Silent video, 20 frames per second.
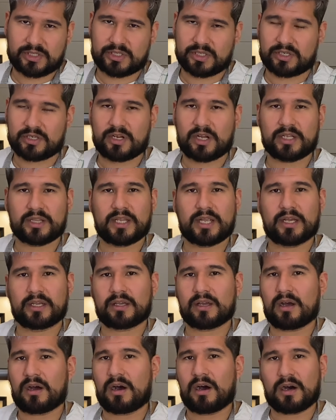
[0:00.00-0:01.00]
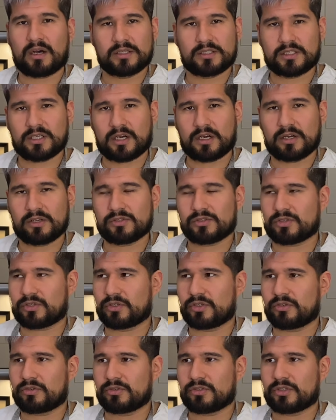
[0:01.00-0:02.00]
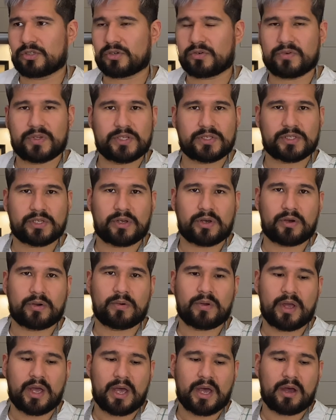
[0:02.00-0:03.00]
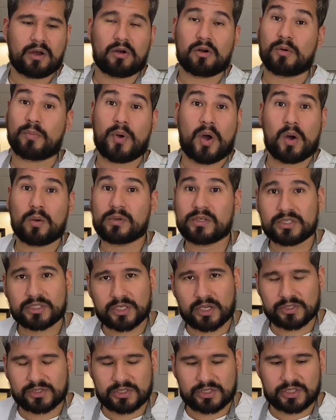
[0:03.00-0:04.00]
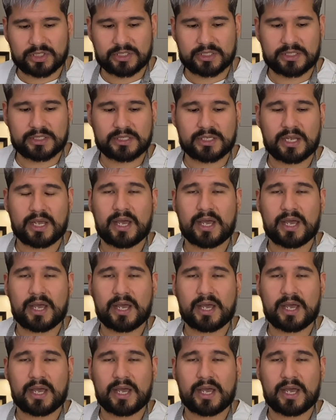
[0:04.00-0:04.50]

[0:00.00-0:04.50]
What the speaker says: they're not like hot dogs or your chorizo or Polish sausages.